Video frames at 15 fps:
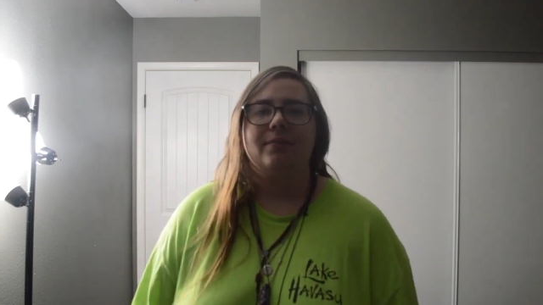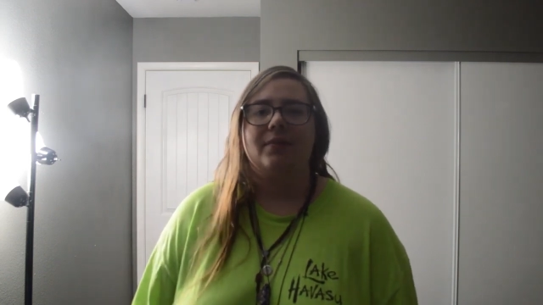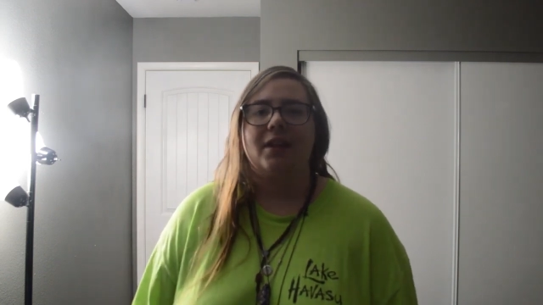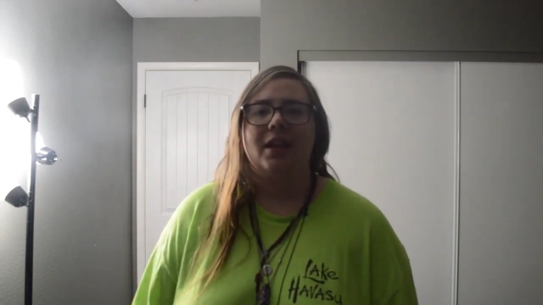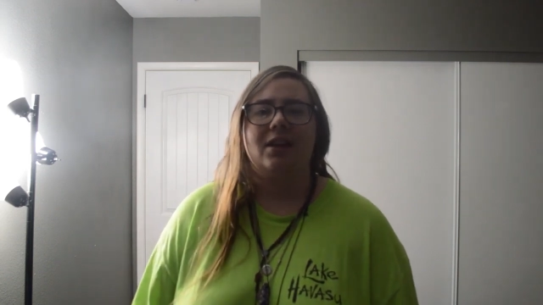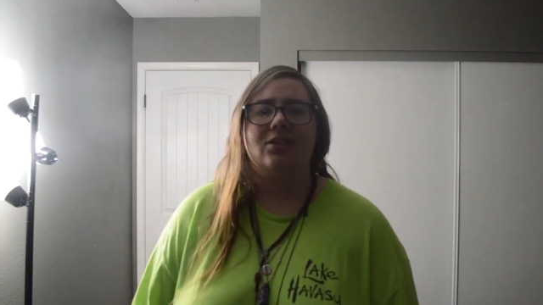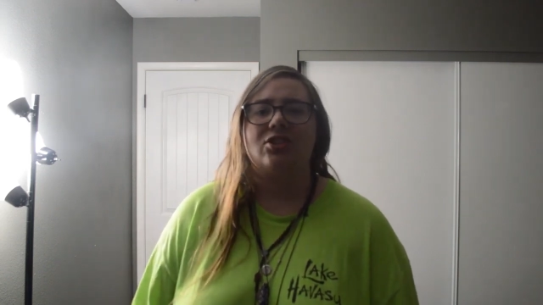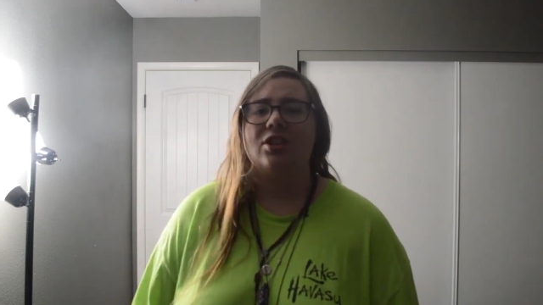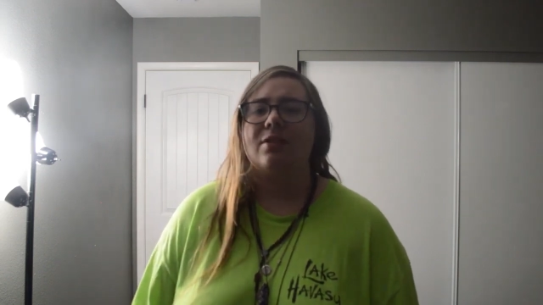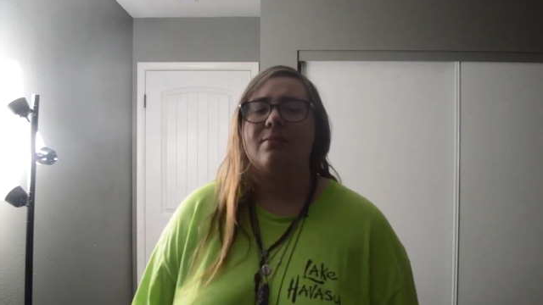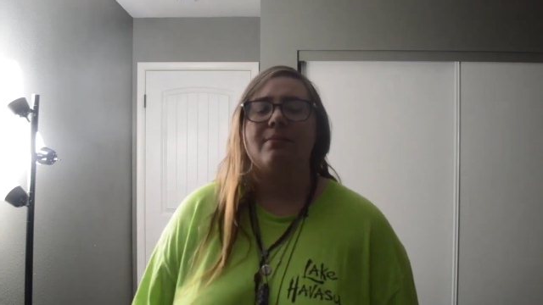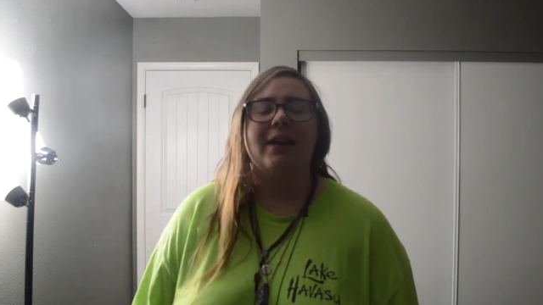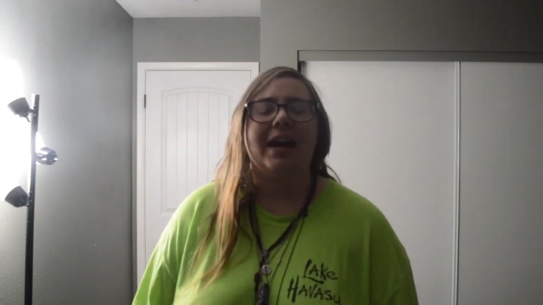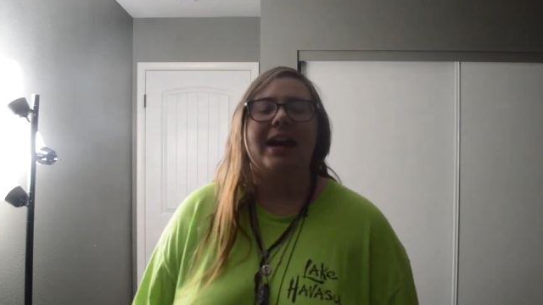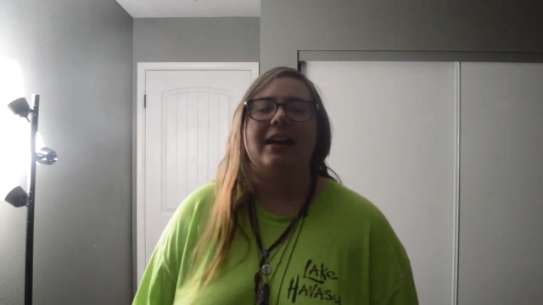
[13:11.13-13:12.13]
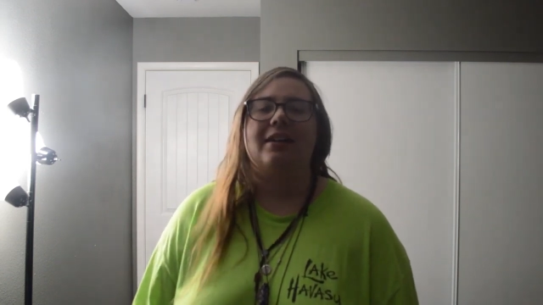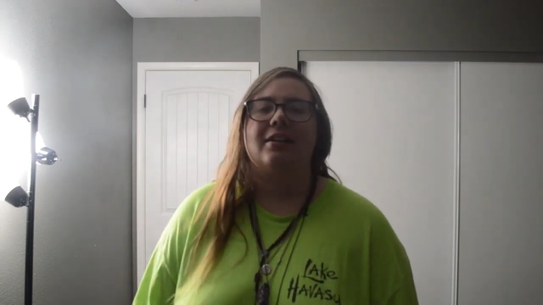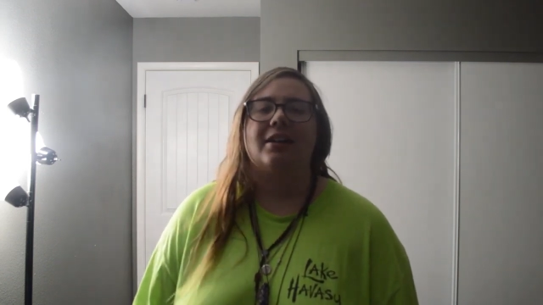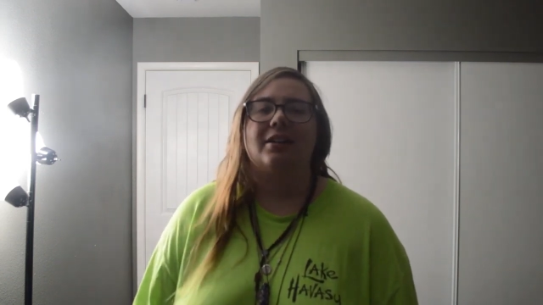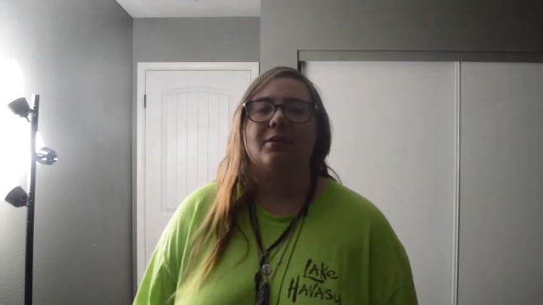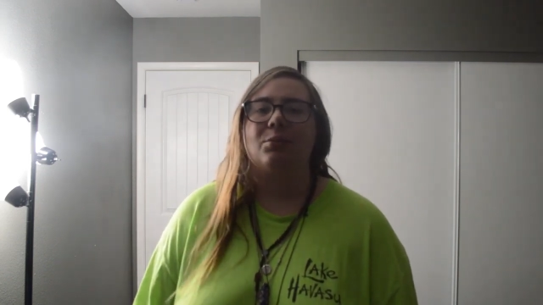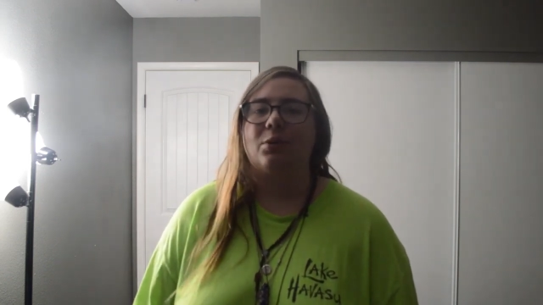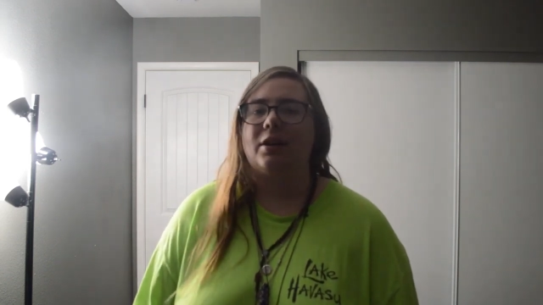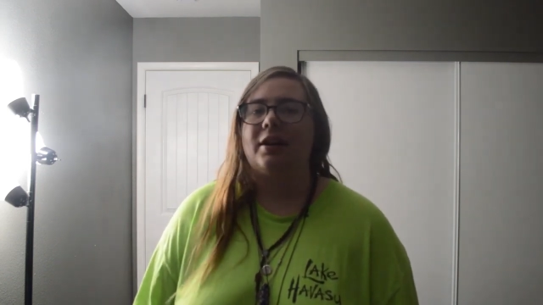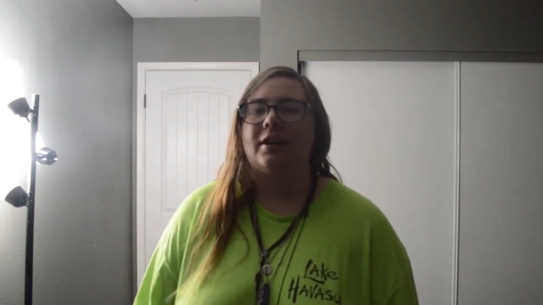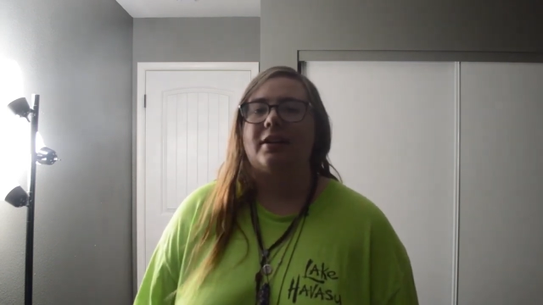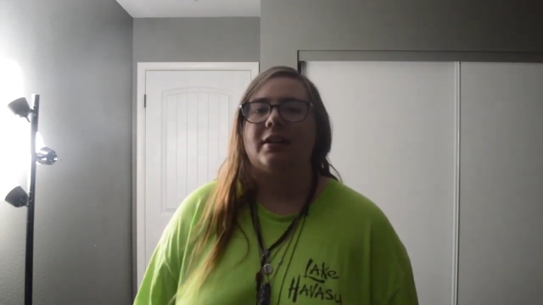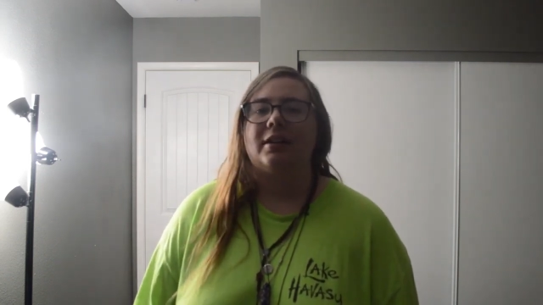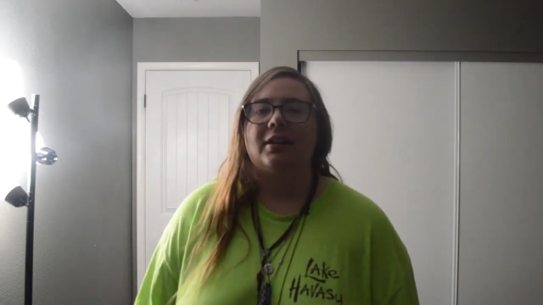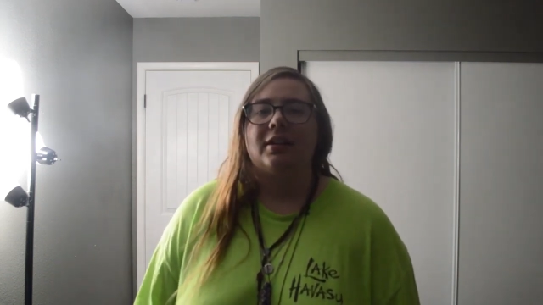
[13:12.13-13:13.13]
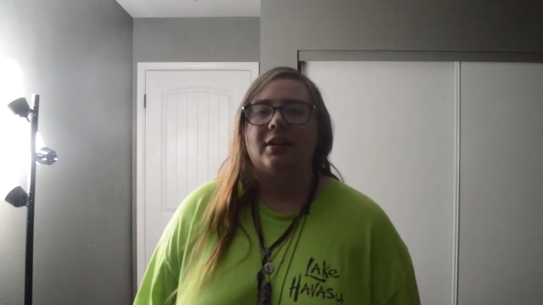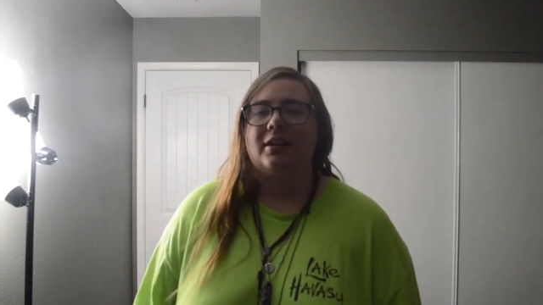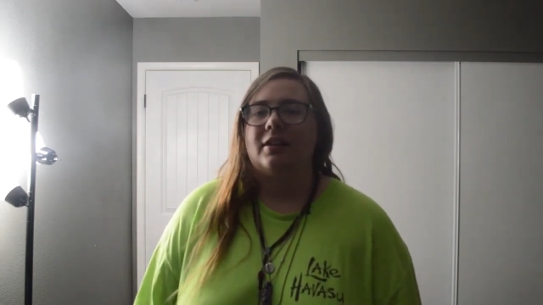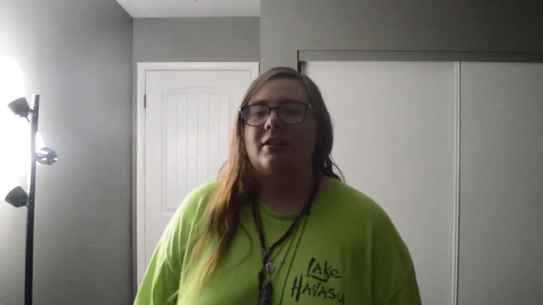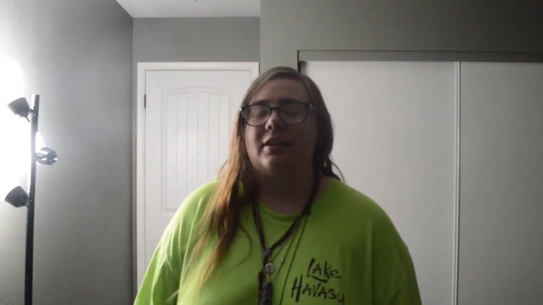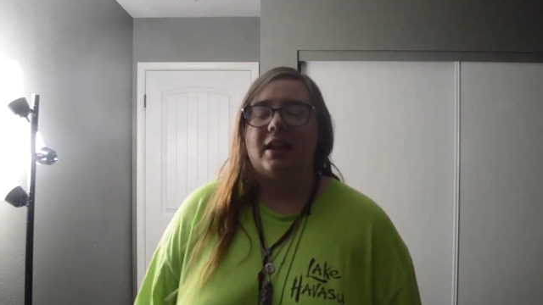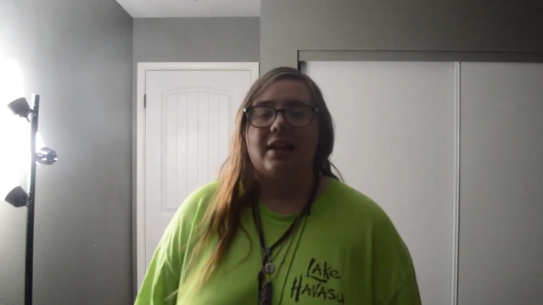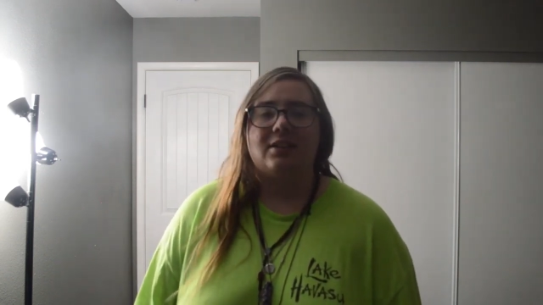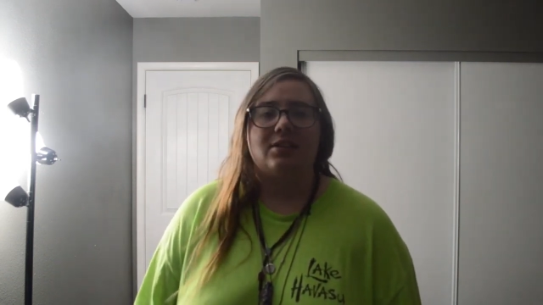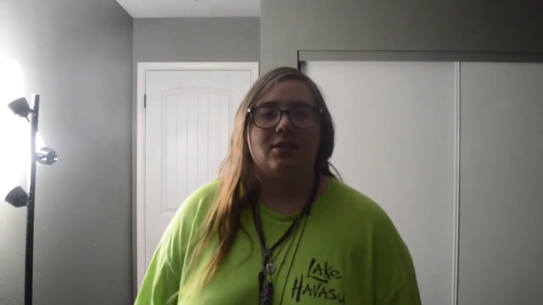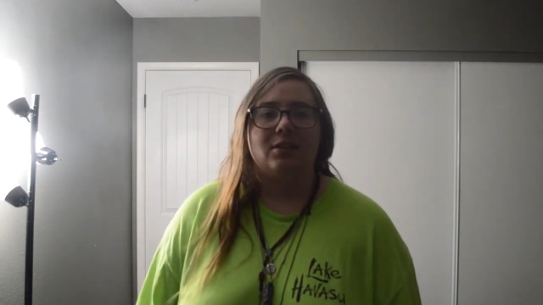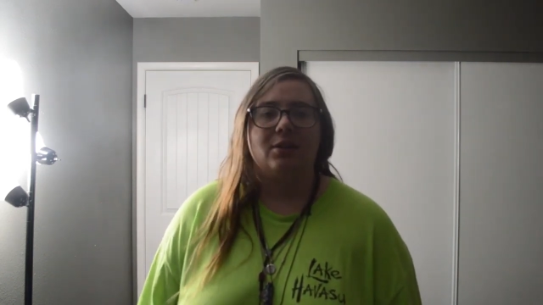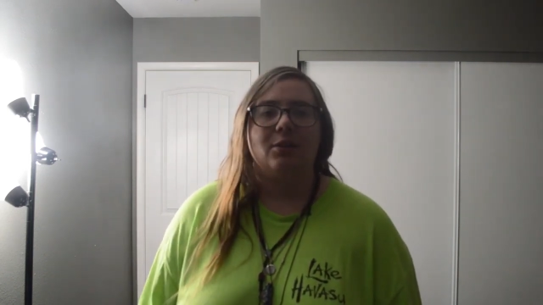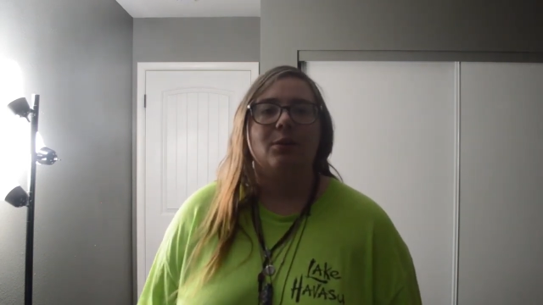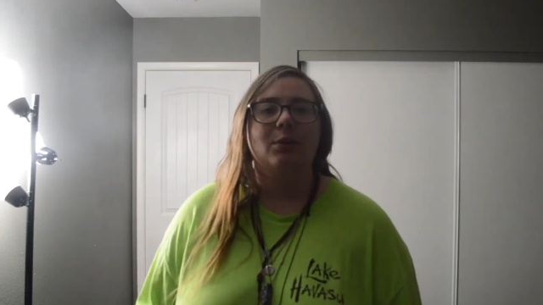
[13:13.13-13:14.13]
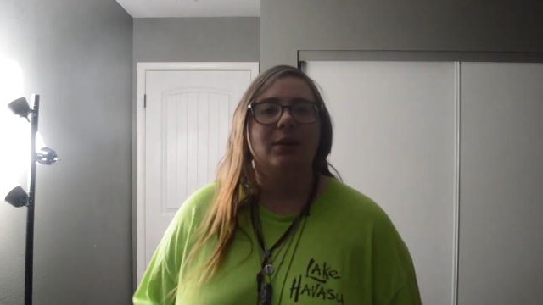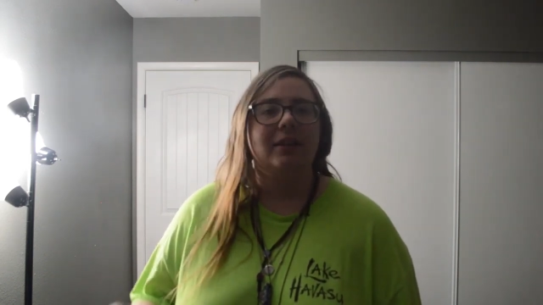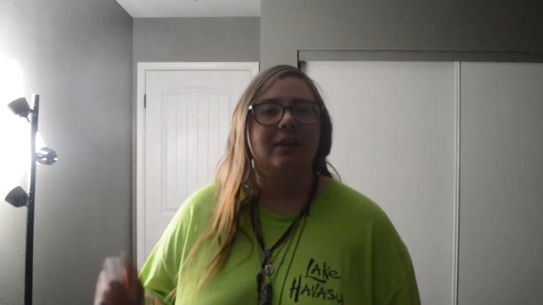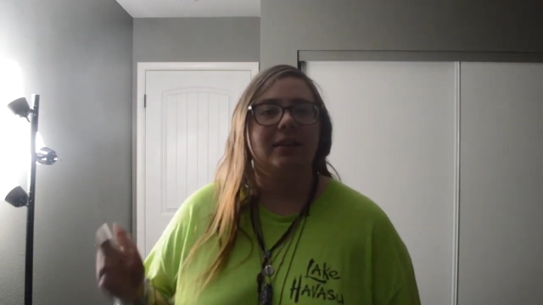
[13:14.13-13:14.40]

And it shouldn't matter what they do.